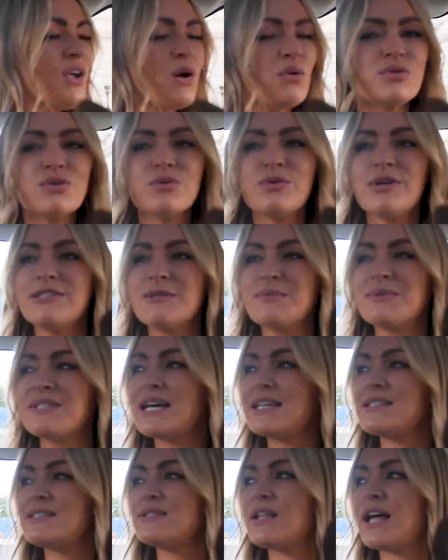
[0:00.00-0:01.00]
I was always
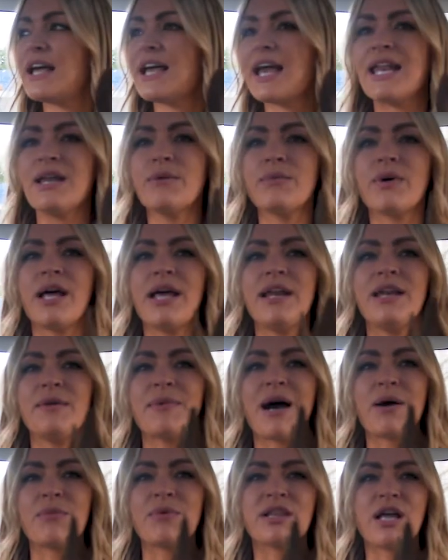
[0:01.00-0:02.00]
obsessed, like anyone, any
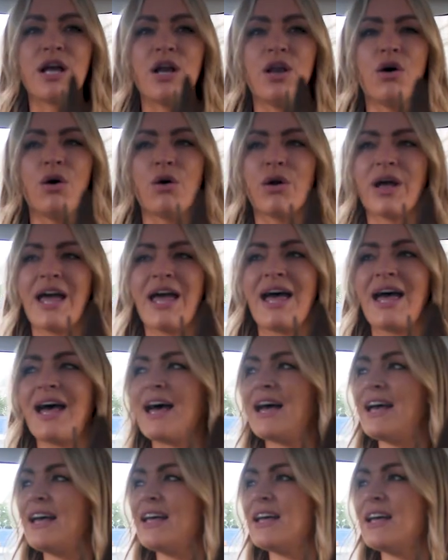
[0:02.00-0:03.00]
man with like long
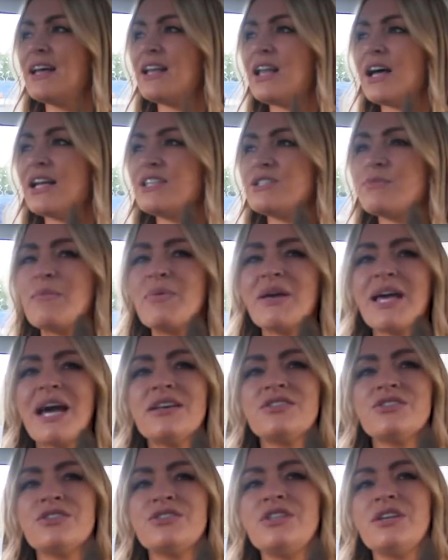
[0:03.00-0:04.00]
hair. Like, do you remember
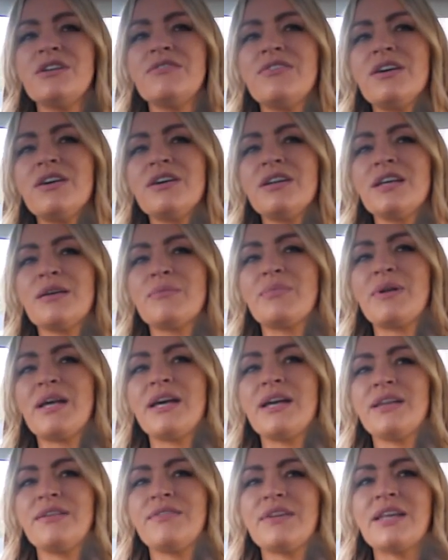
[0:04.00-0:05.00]
Castrogiovanni
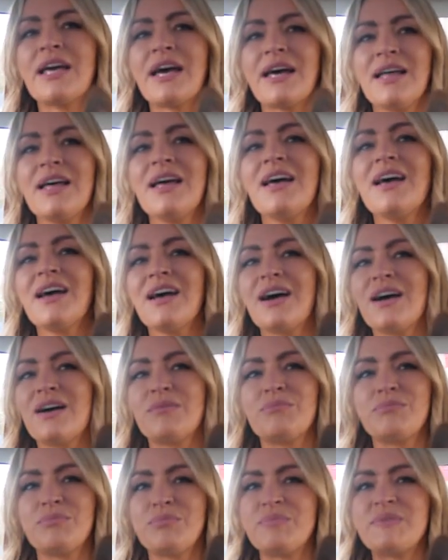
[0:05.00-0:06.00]
played? Yeah, yeah, yeah. yeah.
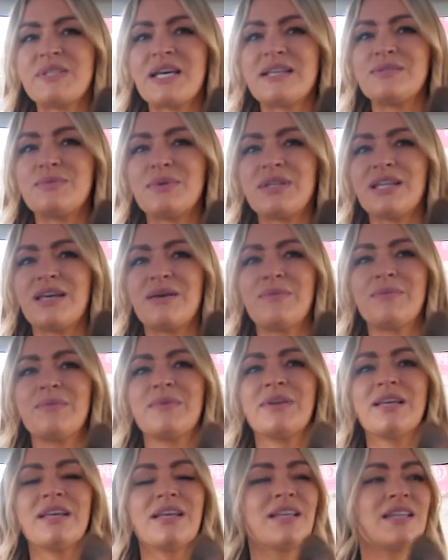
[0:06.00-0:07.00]
Obsessed with him.
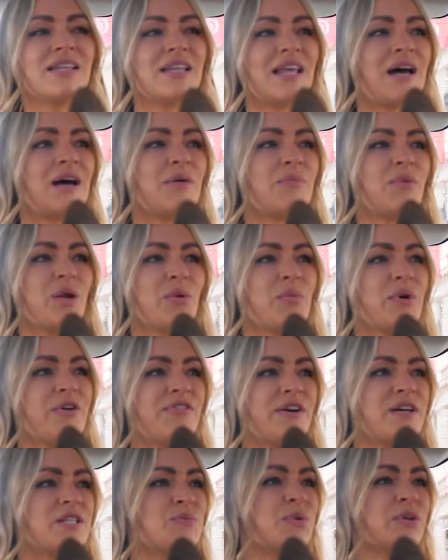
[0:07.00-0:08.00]
Really? Yeah. One of my
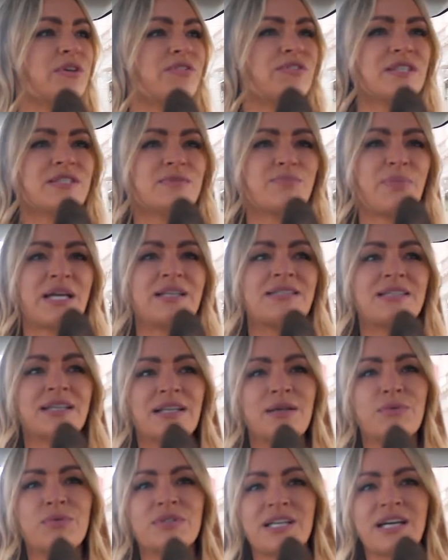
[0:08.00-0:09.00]
first boyfriends
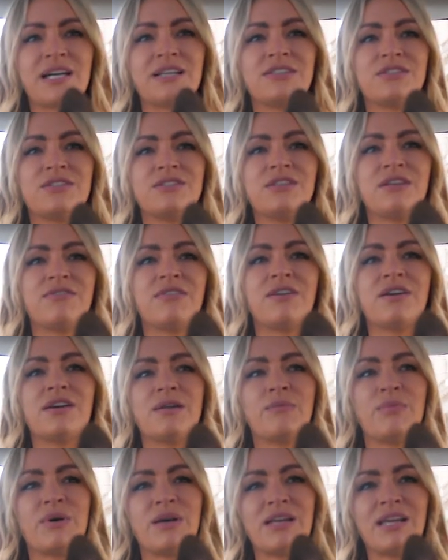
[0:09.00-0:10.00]
basically was
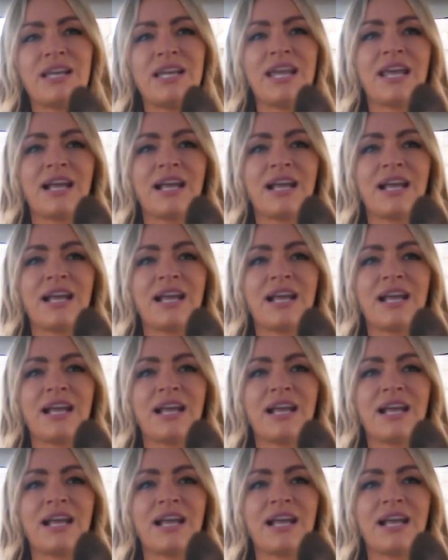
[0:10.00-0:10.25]
Castrogiovanni, but in